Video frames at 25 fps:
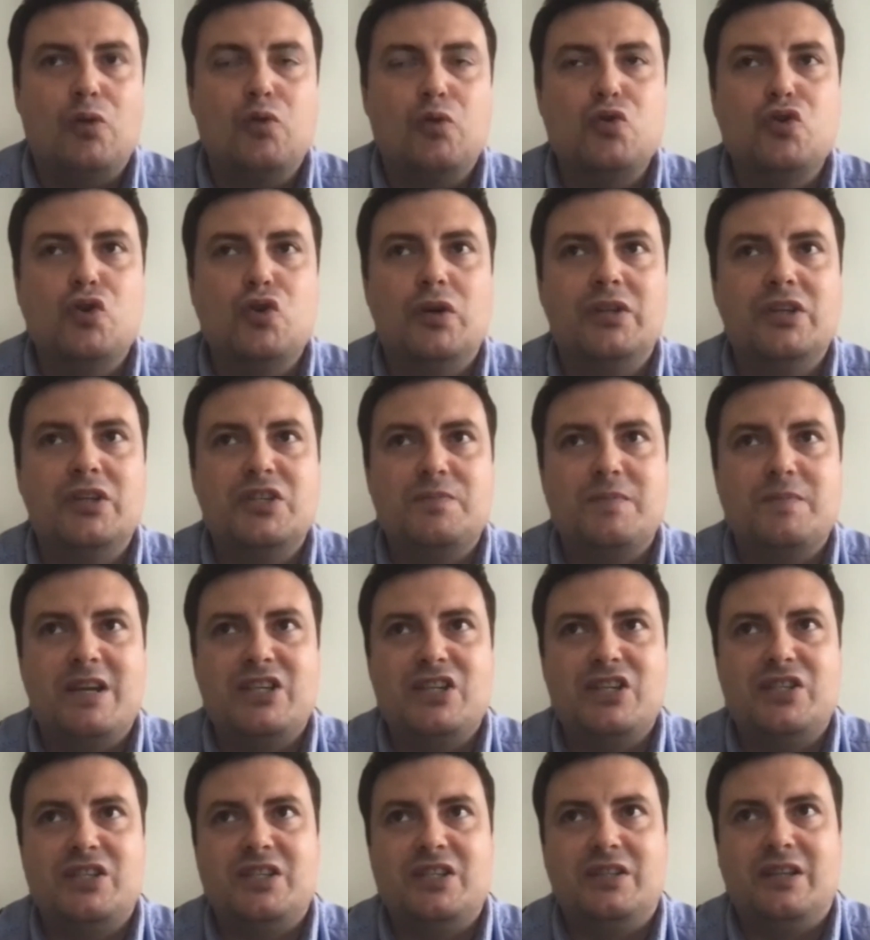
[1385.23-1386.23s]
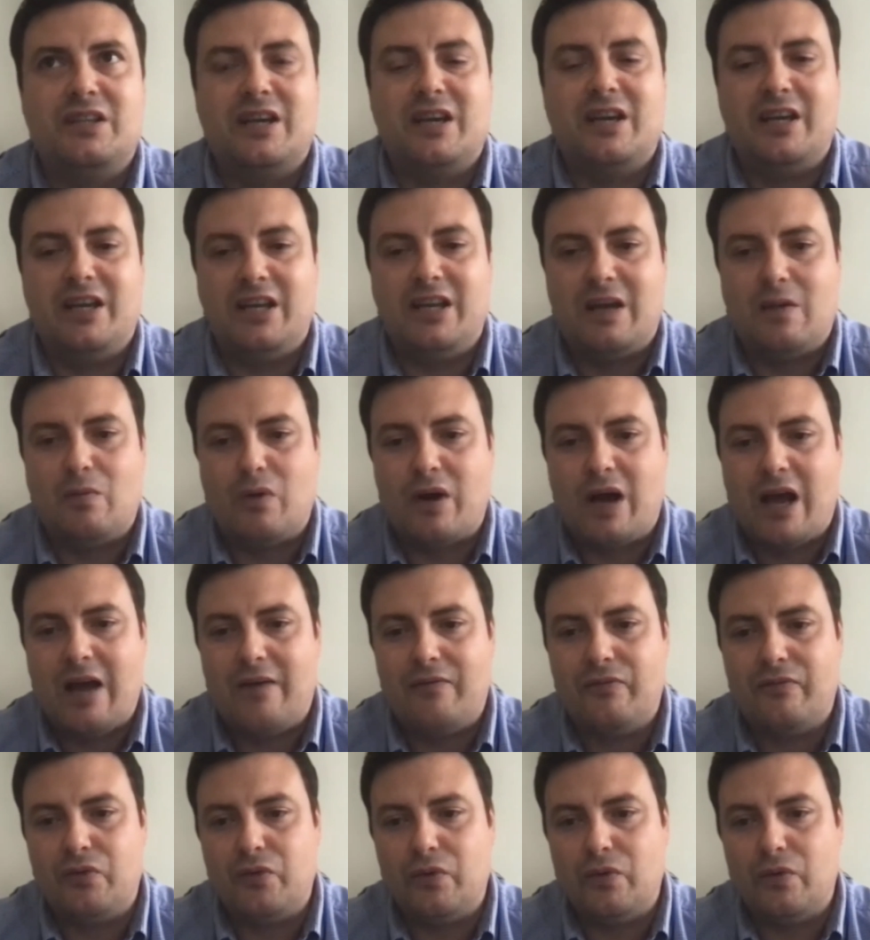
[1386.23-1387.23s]
to join this message in our
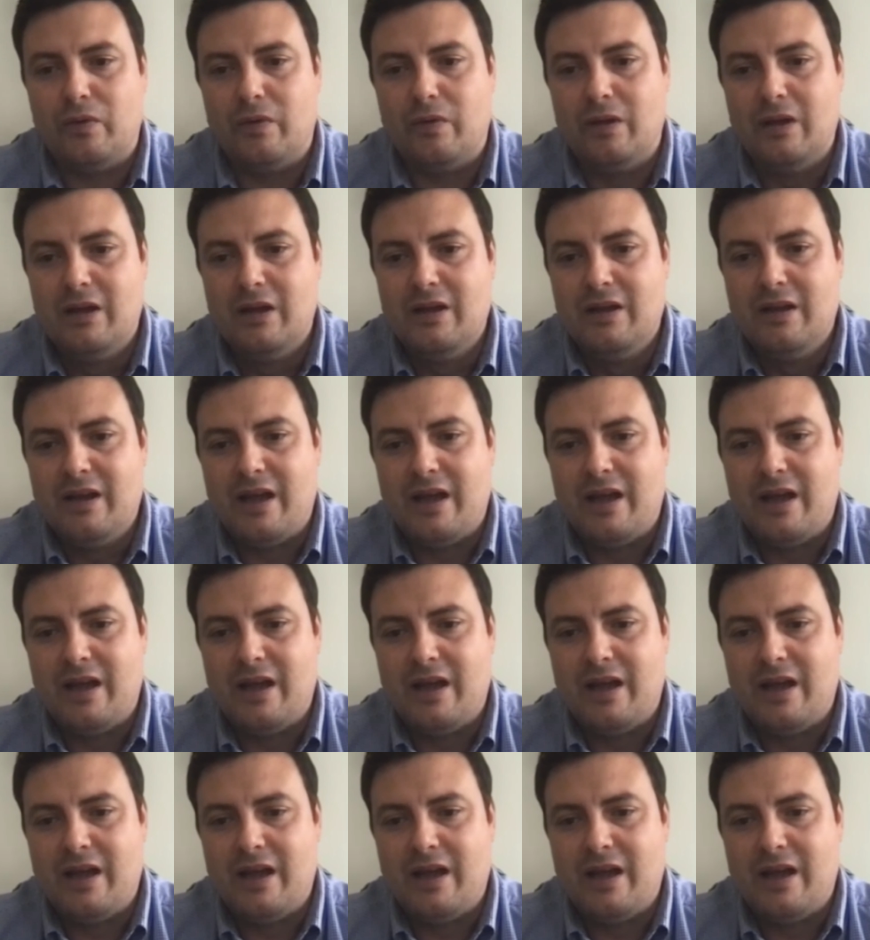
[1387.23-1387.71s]
actual